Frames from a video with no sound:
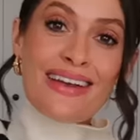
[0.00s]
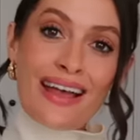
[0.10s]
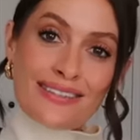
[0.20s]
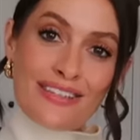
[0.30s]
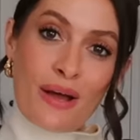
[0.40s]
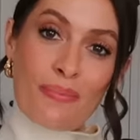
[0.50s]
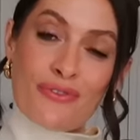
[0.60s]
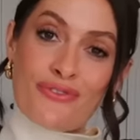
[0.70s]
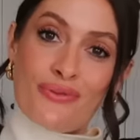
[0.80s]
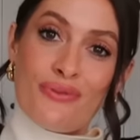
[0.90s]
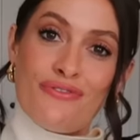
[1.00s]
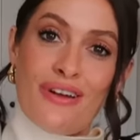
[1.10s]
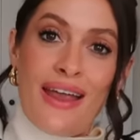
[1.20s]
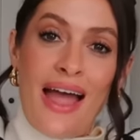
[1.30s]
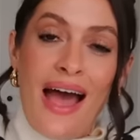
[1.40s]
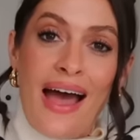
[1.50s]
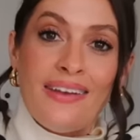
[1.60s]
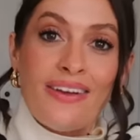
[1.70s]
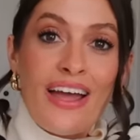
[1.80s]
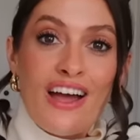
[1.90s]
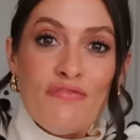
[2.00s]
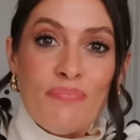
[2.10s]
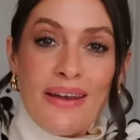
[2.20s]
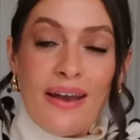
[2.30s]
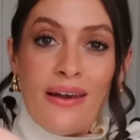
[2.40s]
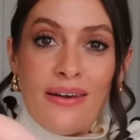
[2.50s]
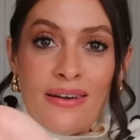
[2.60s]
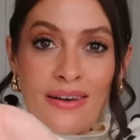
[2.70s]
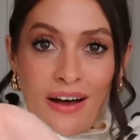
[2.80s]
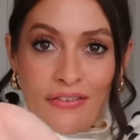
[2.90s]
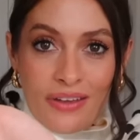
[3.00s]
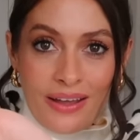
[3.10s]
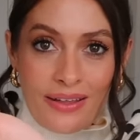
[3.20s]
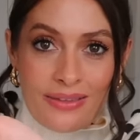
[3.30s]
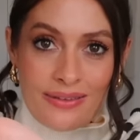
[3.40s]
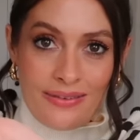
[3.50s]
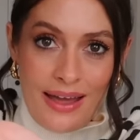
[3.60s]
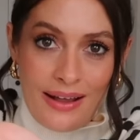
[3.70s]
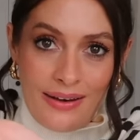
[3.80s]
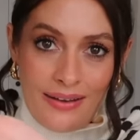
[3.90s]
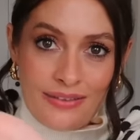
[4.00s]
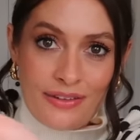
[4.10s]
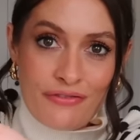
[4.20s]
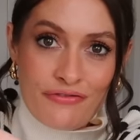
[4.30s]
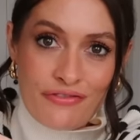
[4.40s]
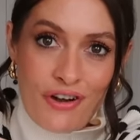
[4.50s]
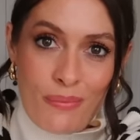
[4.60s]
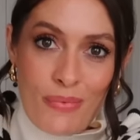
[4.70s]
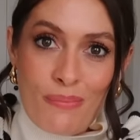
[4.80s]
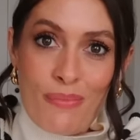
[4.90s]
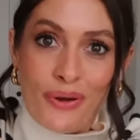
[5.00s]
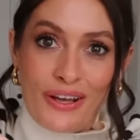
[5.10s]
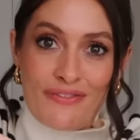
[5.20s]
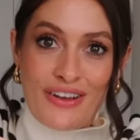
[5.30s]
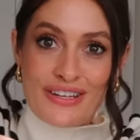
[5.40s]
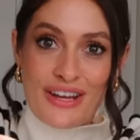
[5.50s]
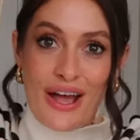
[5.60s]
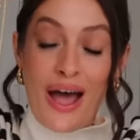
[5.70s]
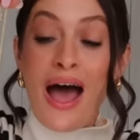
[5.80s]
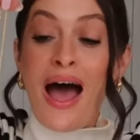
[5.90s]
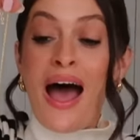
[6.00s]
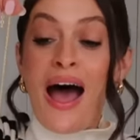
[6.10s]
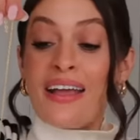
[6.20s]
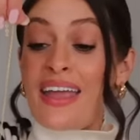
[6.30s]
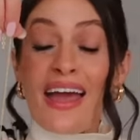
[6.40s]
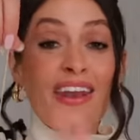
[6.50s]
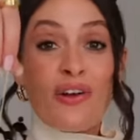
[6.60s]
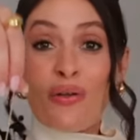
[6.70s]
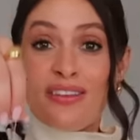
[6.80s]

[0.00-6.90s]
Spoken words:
Next up, jewellery. And I have been loving this necklace from Monica Vinader. Again, I got